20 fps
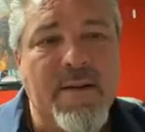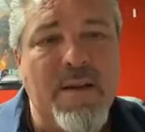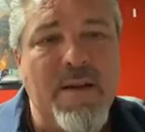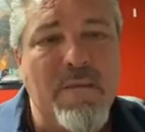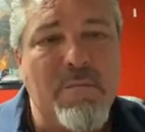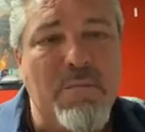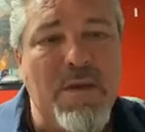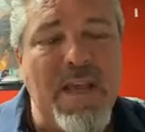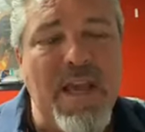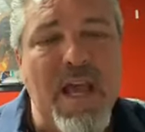
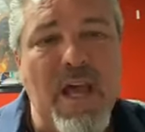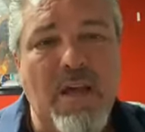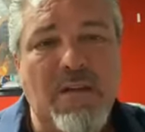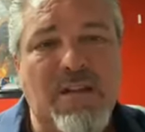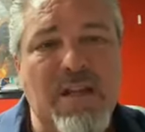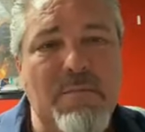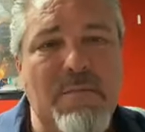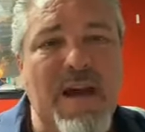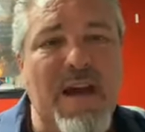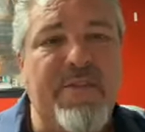Be healthy,
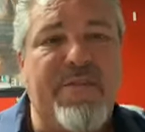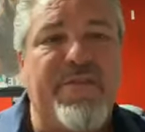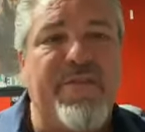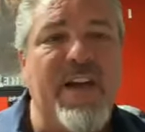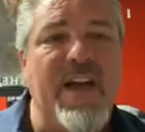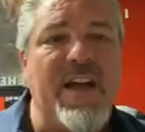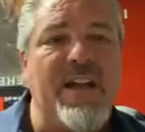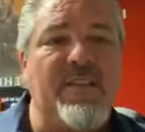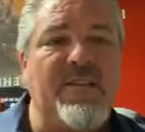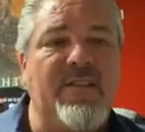my
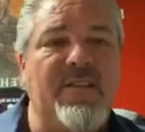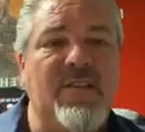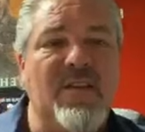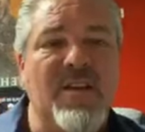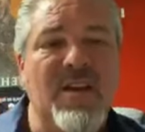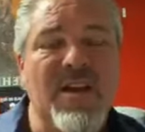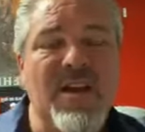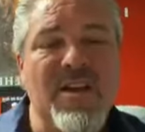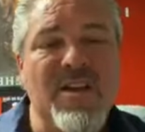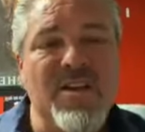friends.
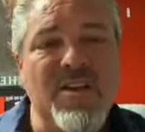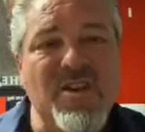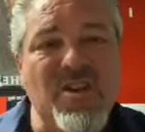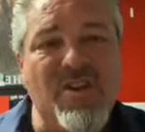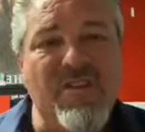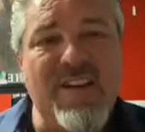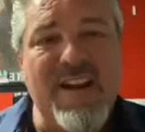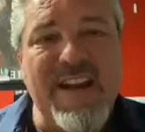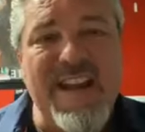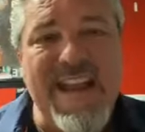
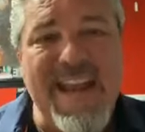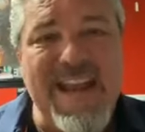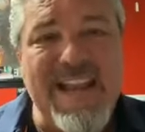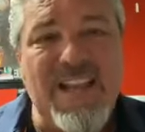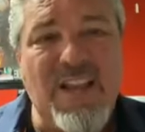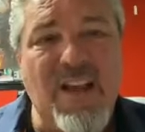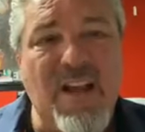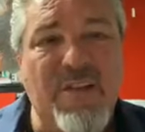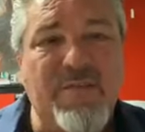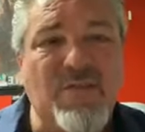Your innate
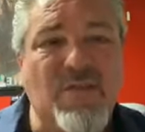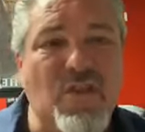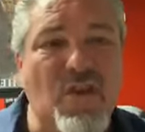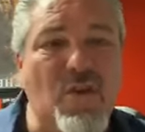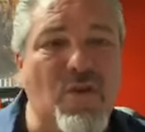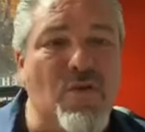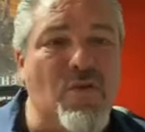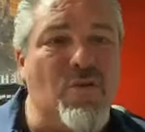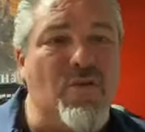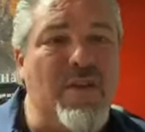loves
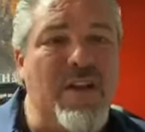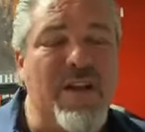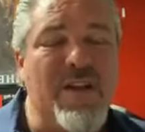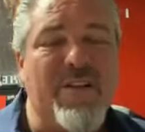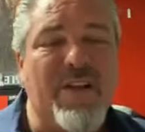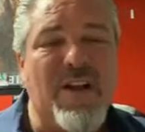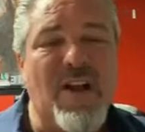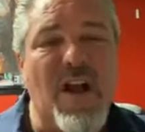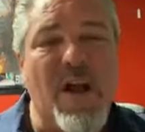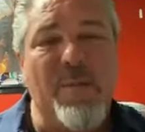you, and
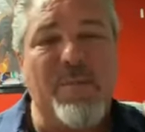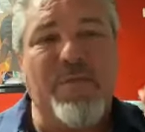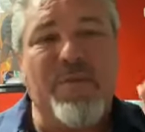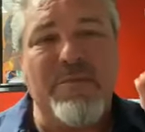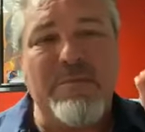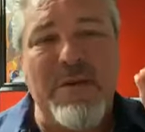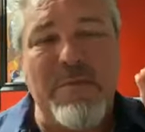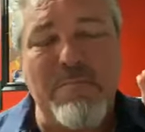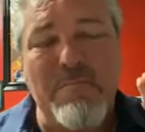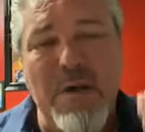it comes
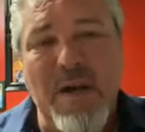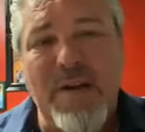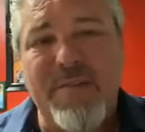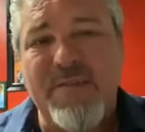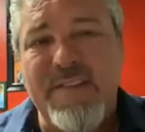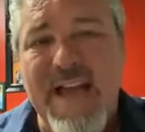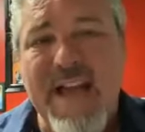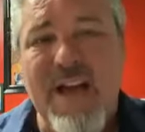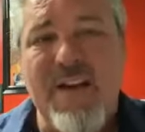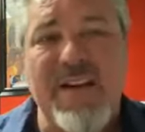from above
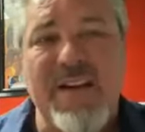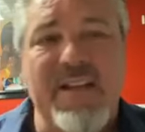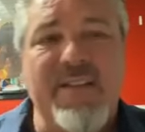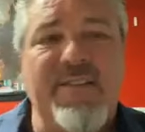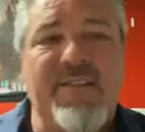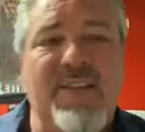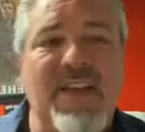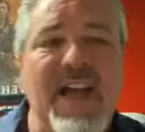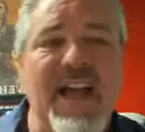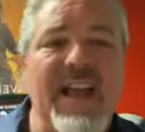down,
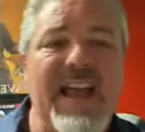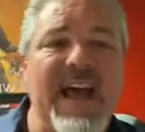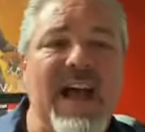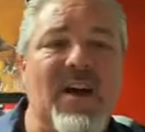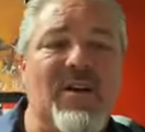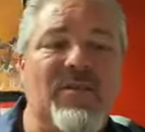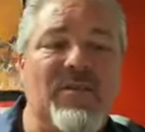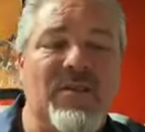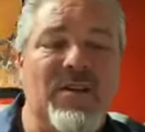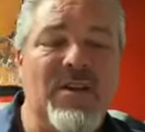inside
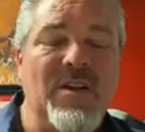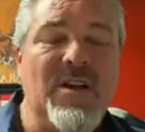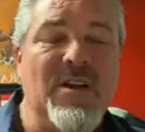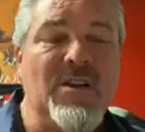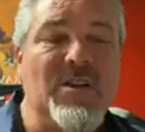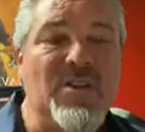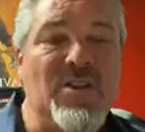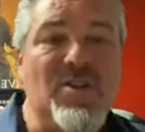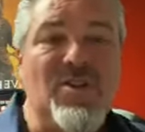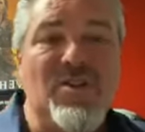out.
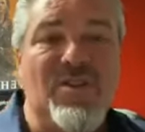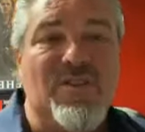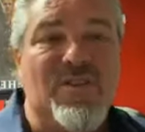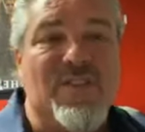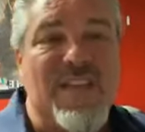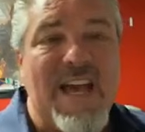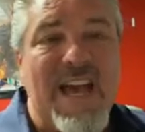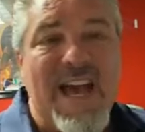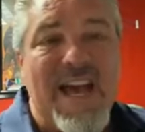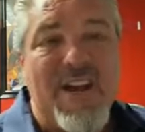You just
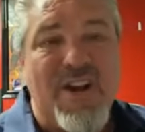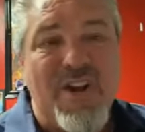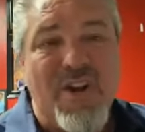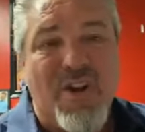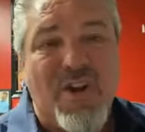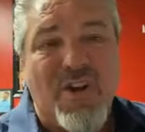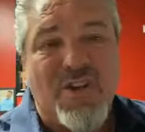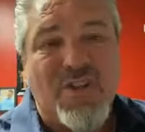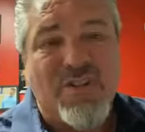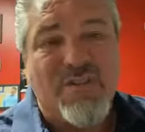got to
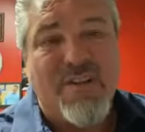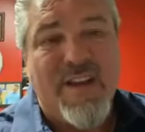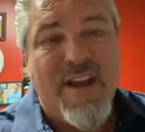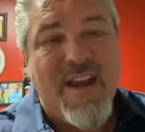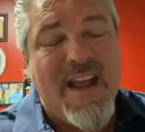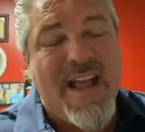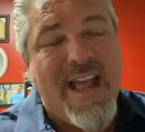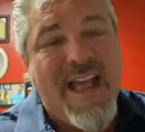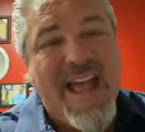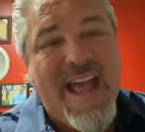nurture it.
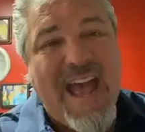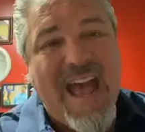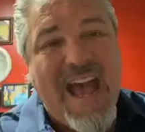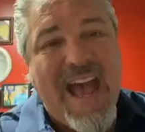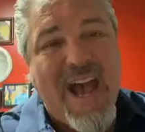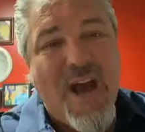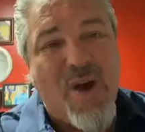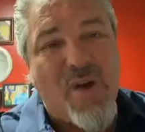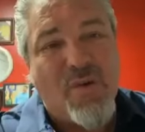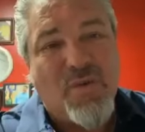
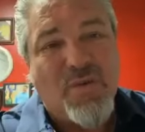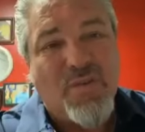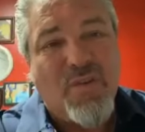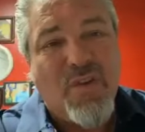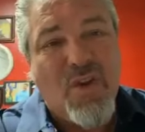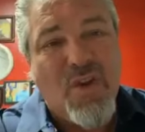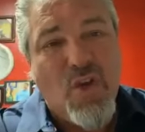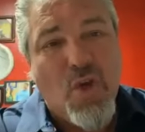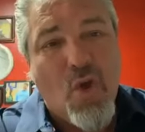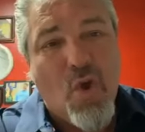How's
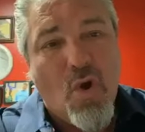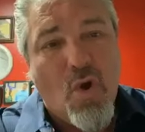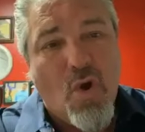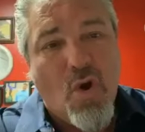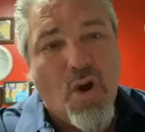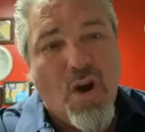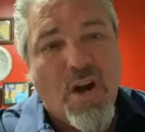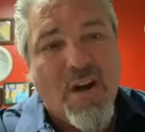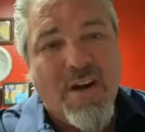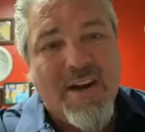
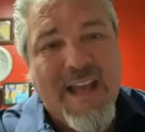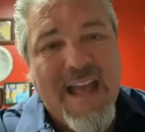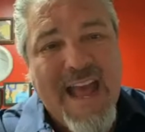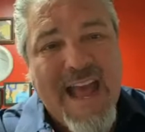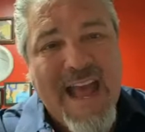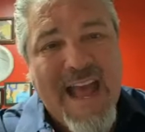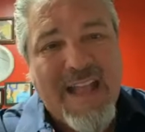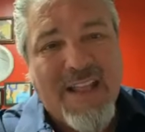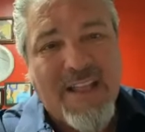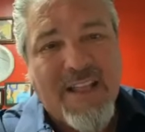your
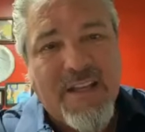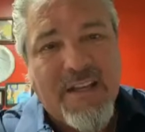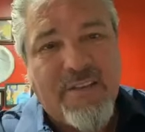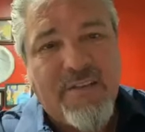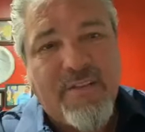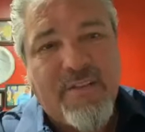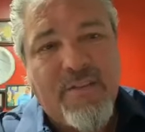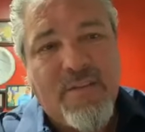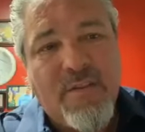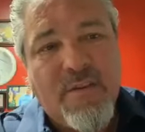
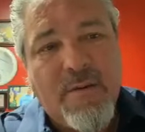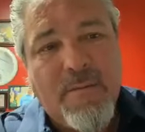Atlas?